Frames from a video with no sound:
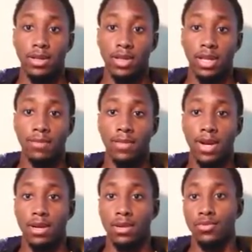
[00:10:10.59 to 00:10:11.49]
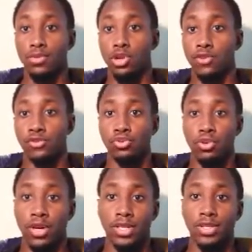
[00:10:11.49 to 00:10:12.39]
getting my uh, recovery
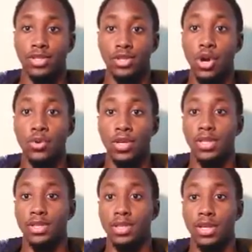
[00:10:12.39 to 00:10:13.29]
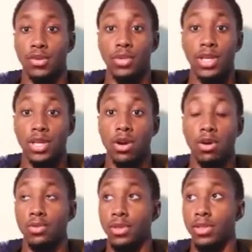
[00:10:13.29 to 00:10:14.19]
credits, and just owning this year. We can
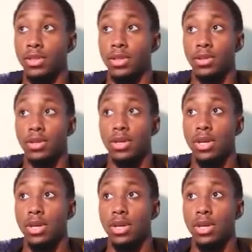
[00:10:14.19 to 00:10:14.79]
all own this year.